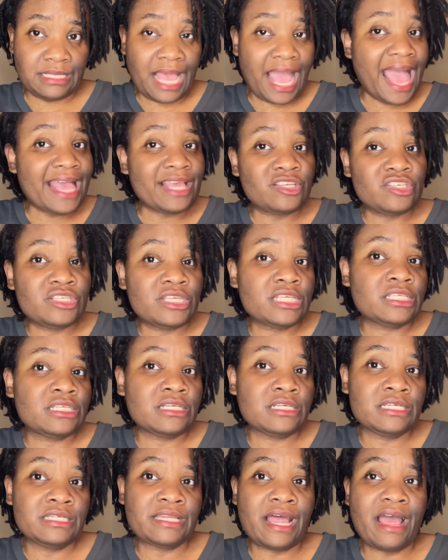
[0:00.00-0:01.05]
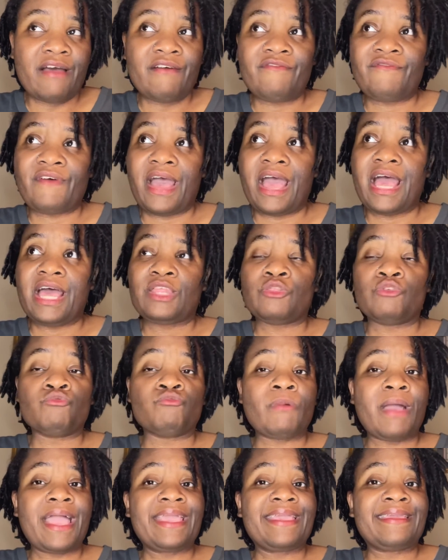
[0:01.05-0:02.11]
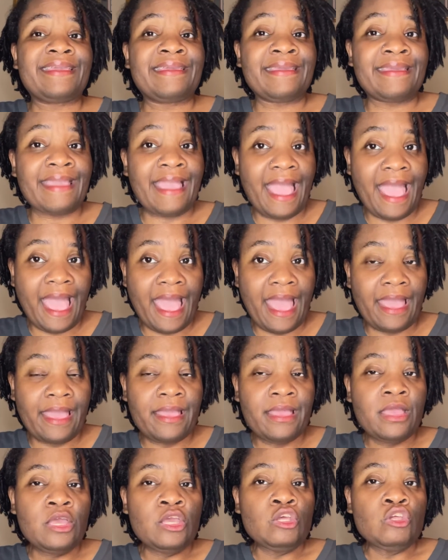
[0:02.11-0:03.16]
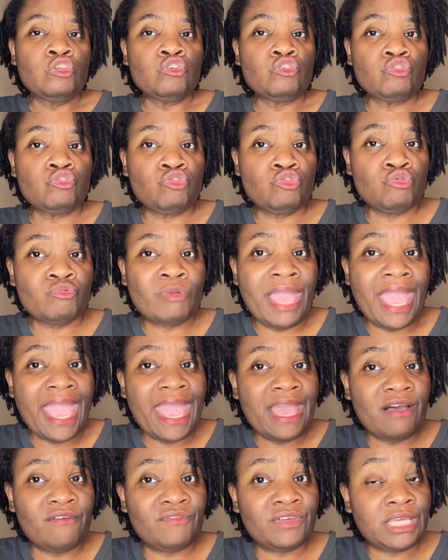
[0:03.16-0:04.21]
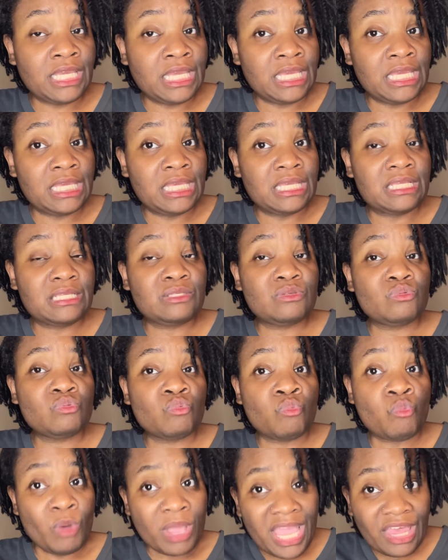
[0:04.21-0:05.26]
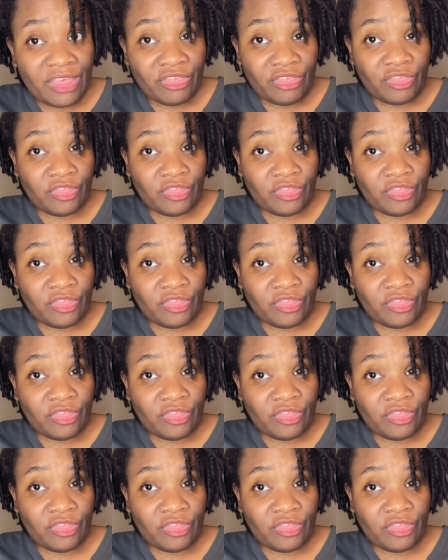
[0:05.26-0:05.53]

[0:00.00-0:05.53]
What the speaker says: I just could not find the right guy to have kids with.